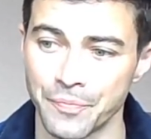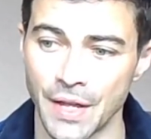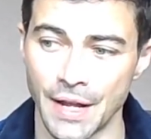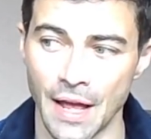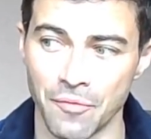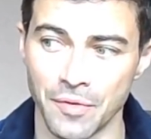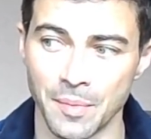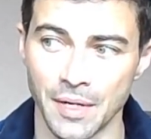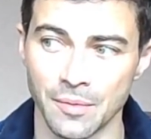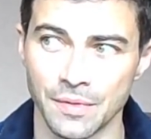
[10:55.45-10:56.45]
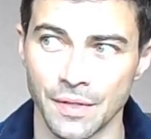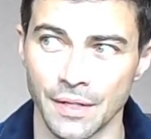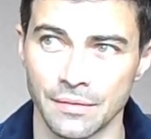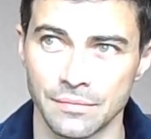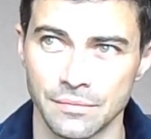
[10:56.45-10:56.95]
and everybody was like,
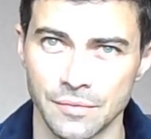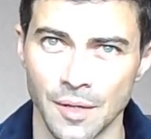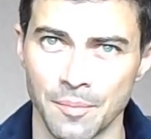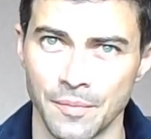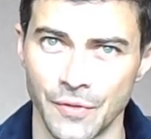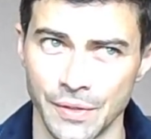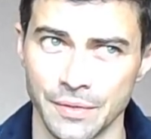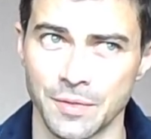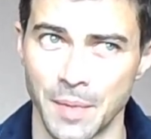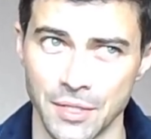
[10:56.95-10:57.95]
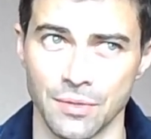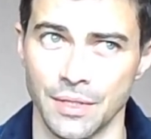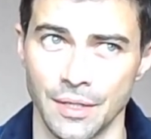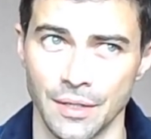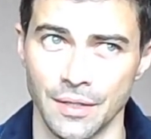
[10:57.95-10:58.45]
something feels special here.